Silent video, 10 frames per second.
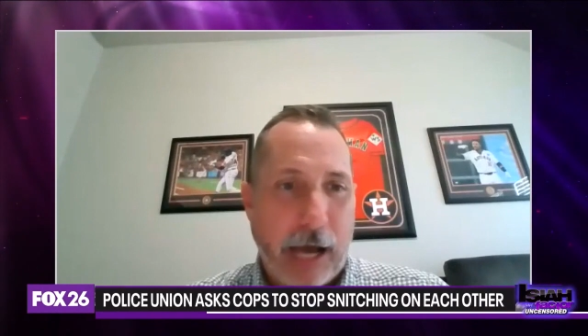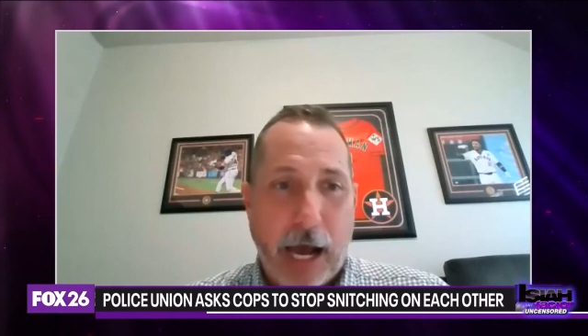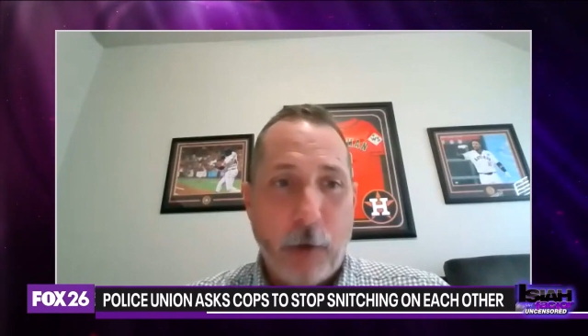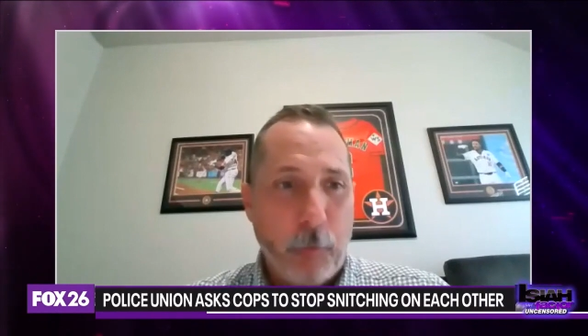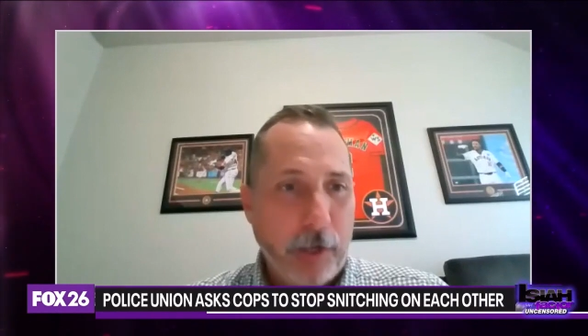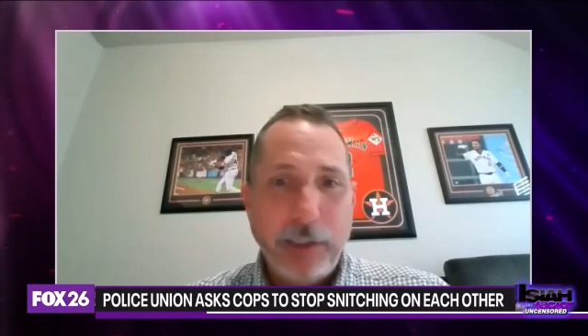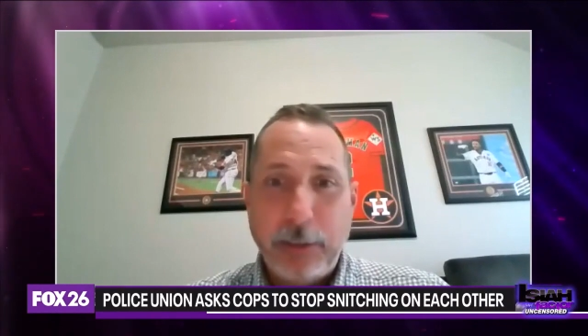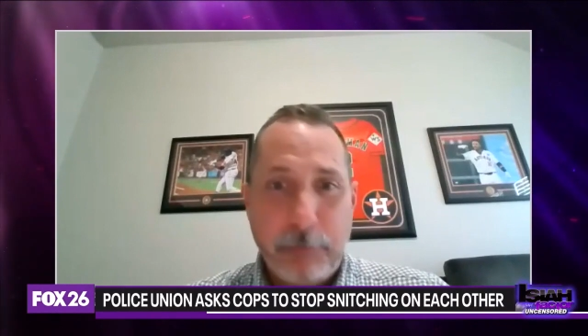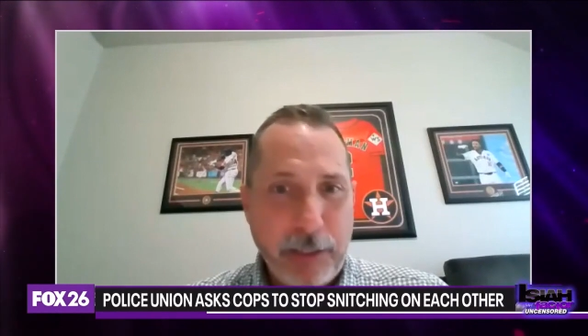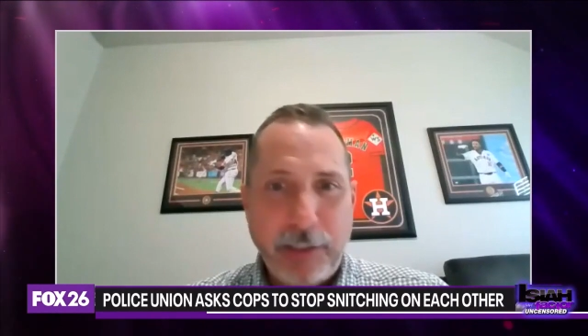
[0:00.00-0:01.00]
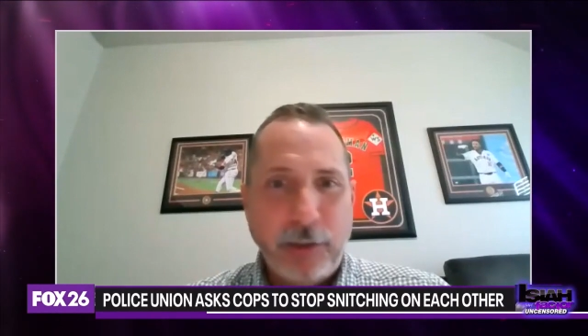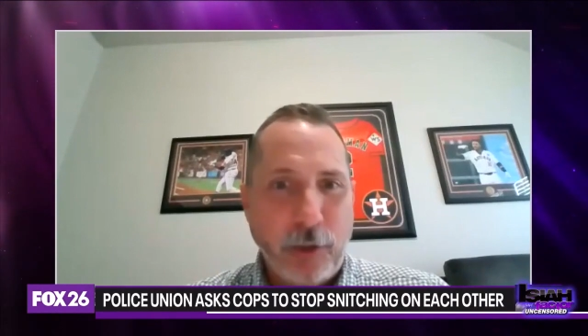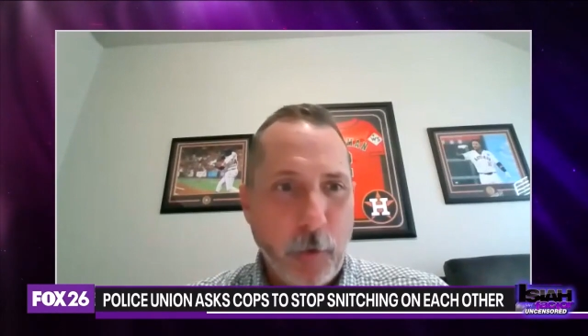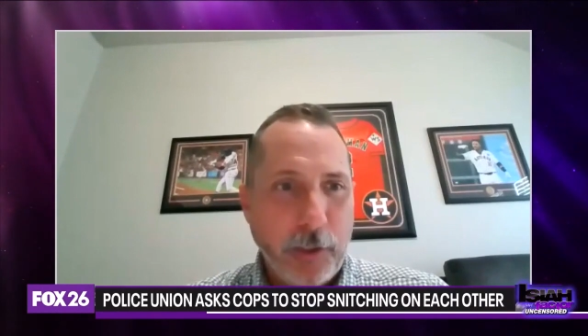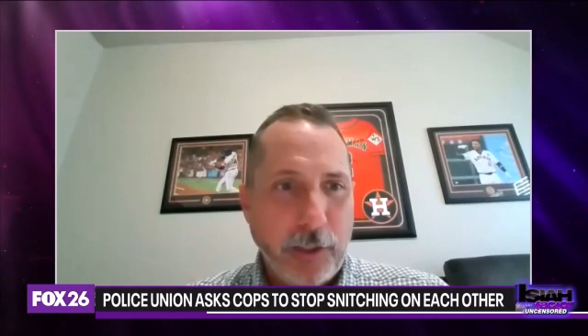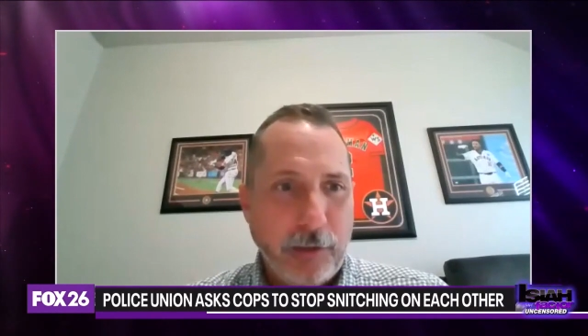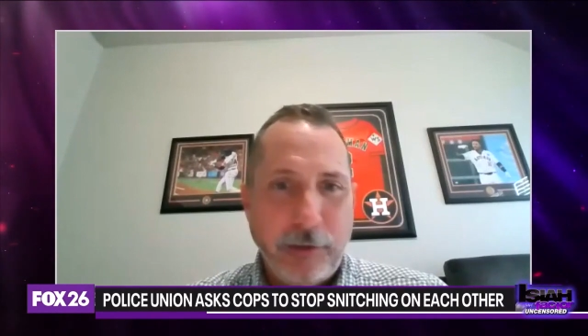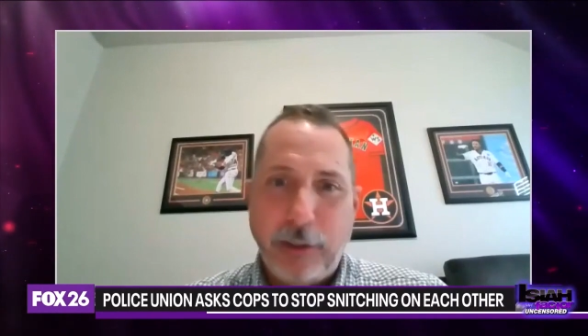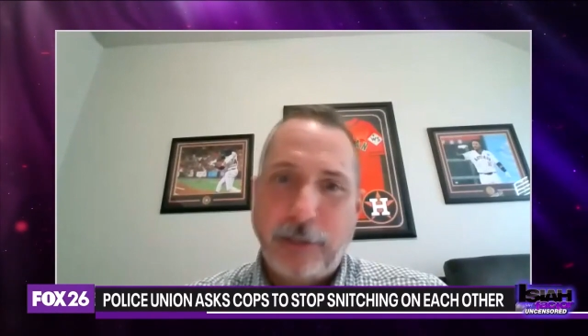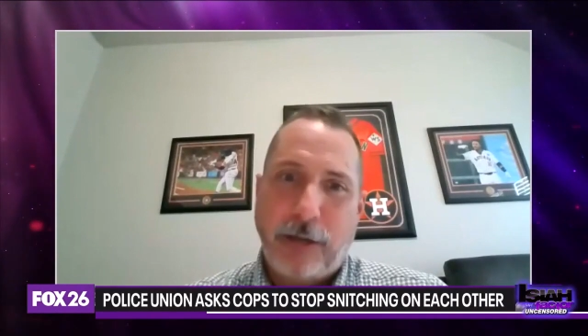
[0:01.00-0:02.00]
I readily admitted to doing it.
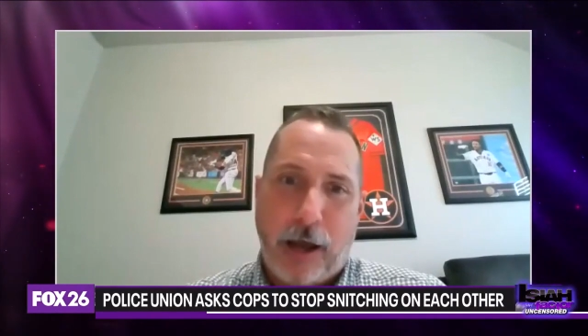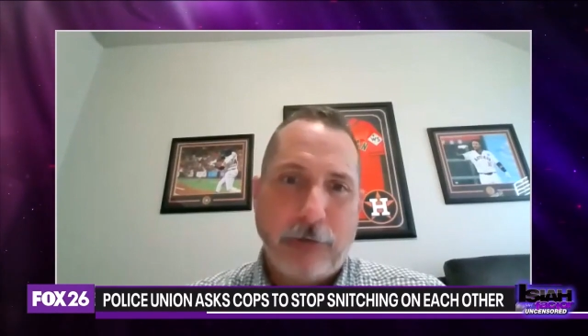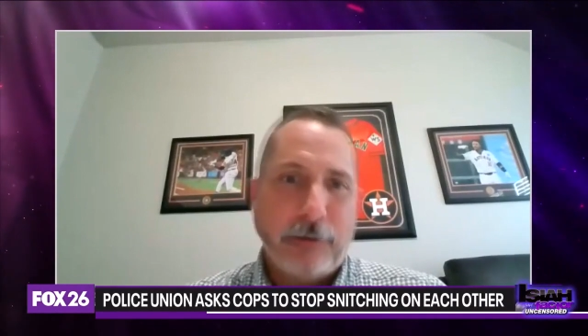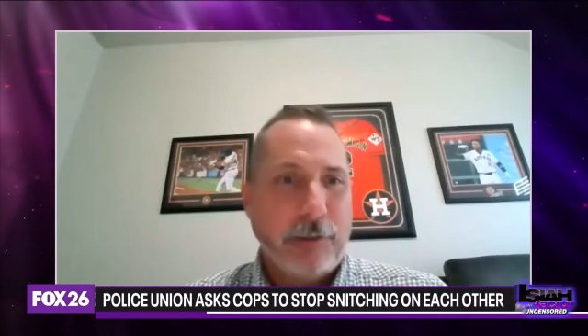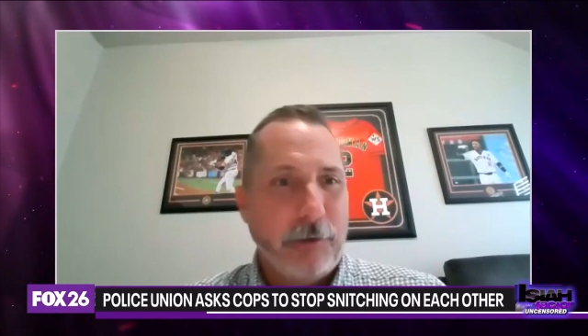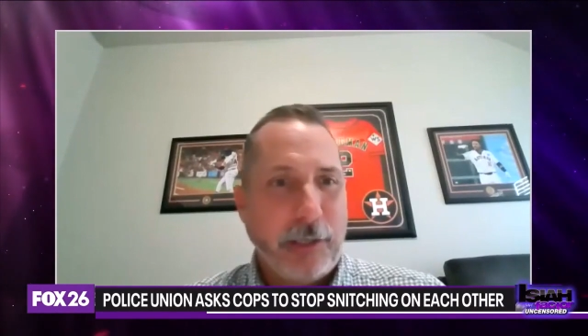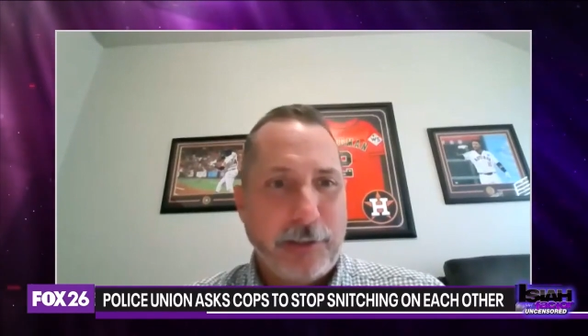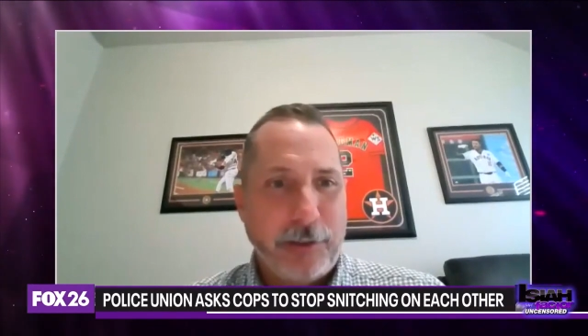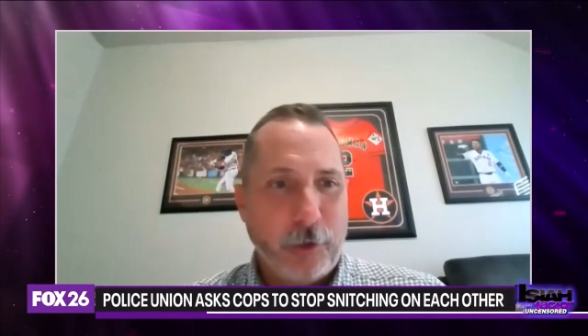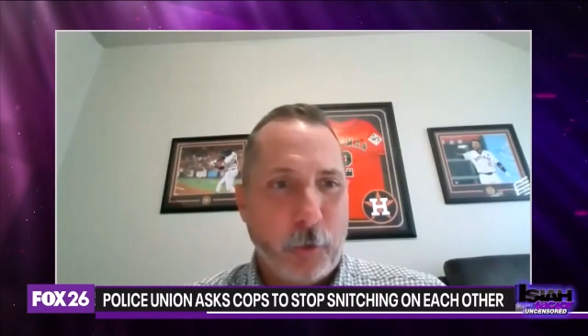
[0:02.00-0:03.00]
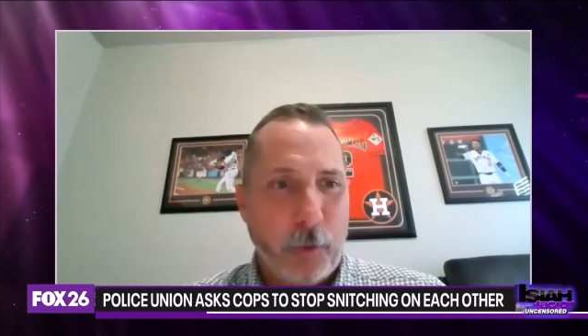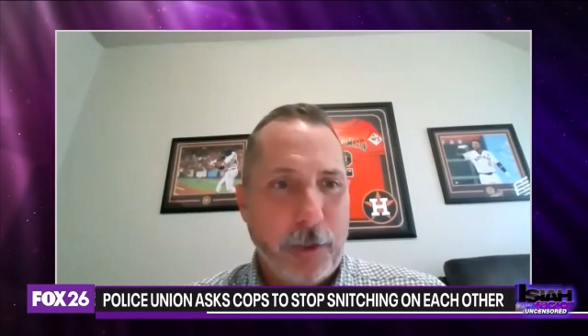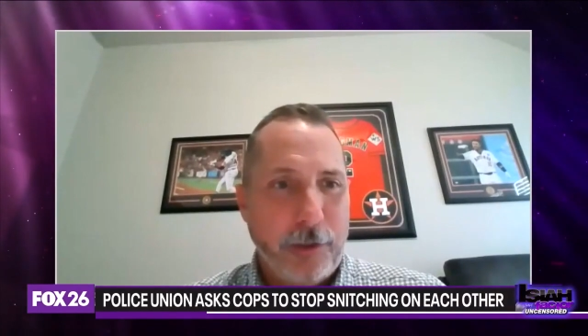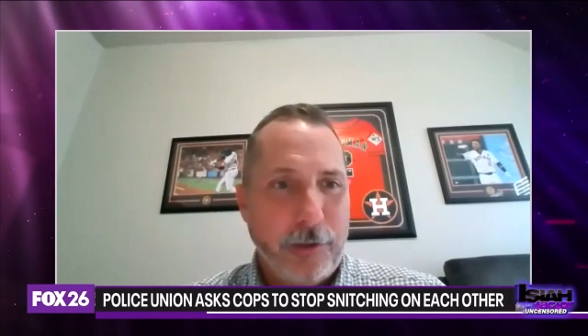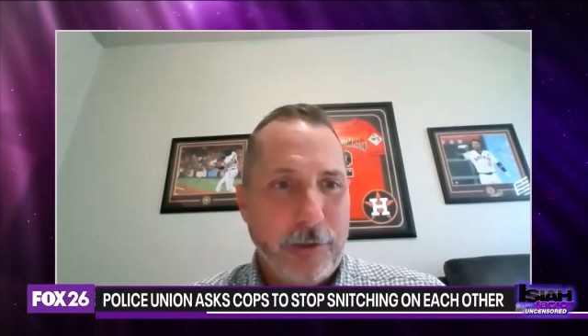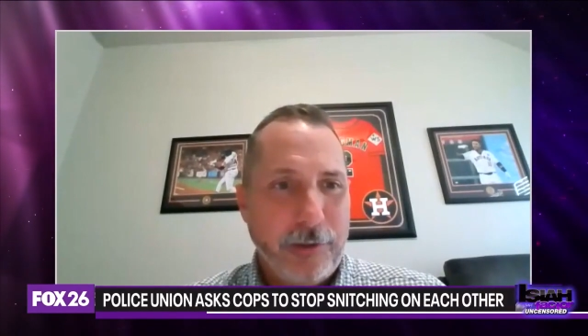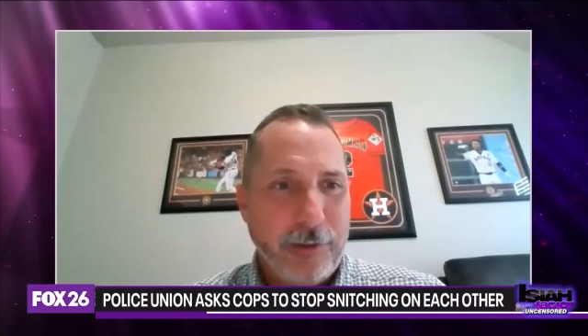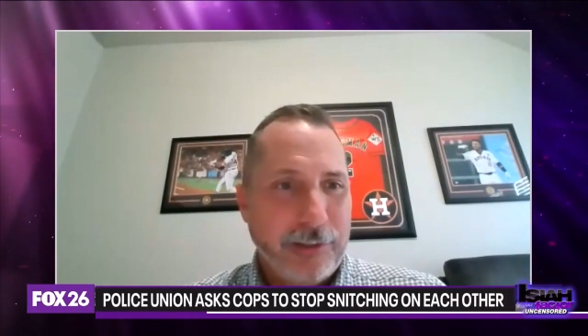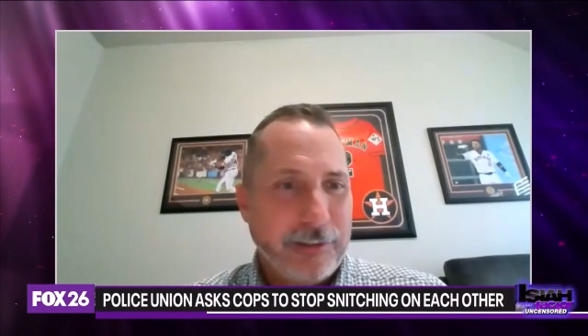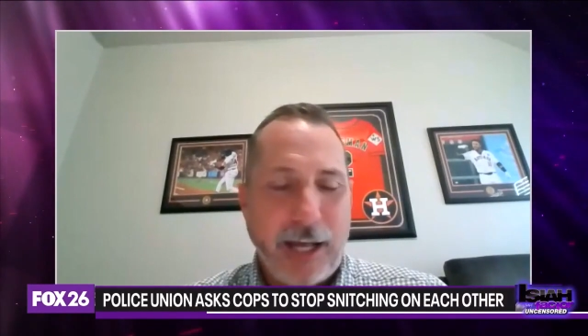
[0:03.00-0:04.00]
It's obviously right there on Twitter.
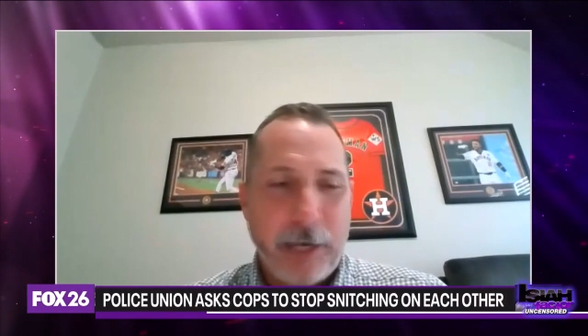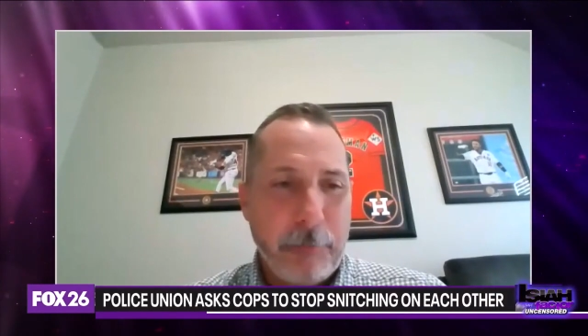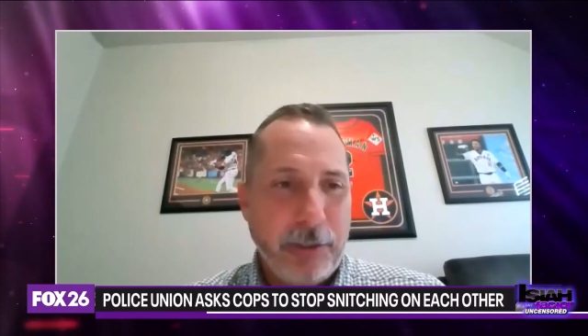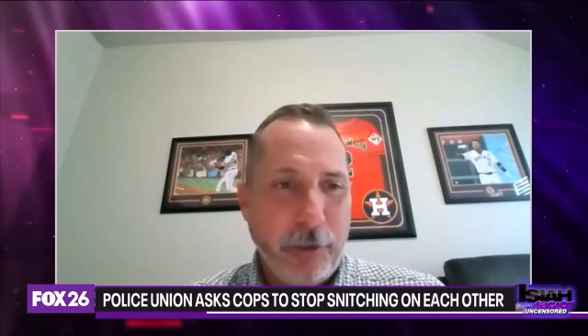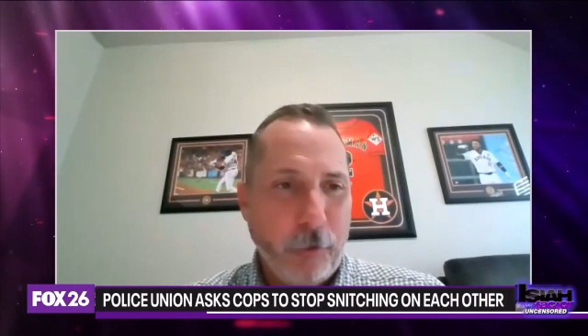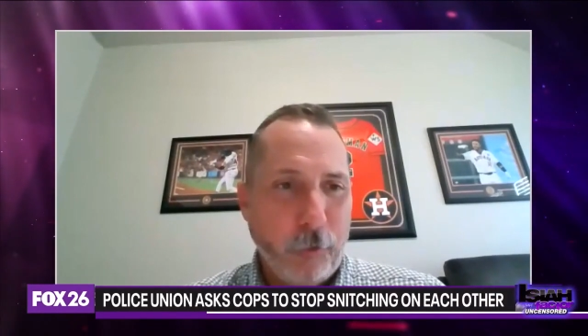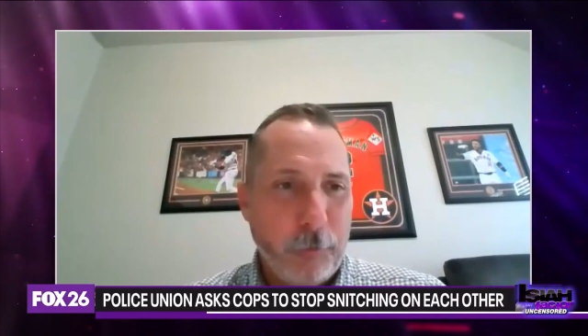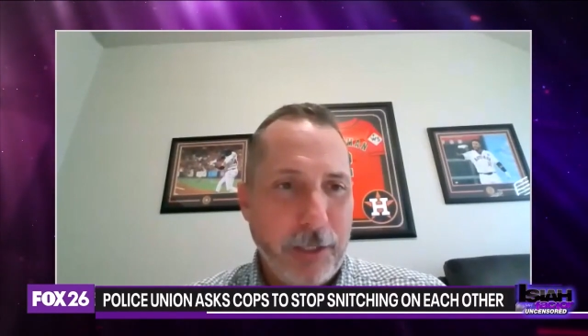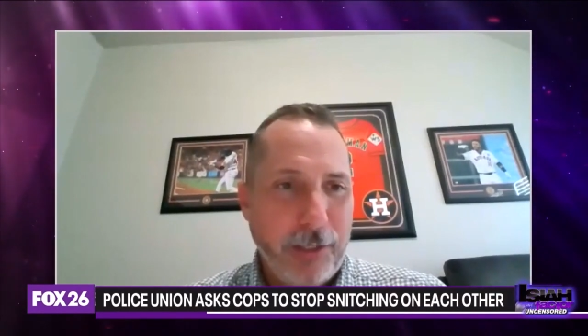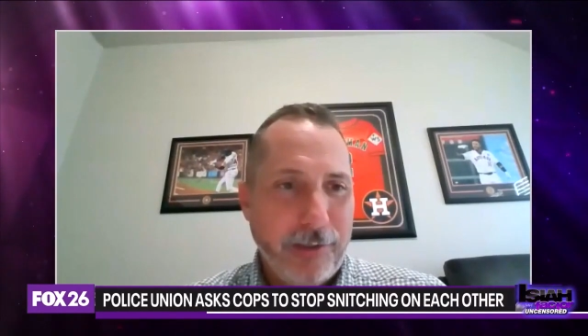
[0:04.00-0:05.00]
It's not a big deal for me.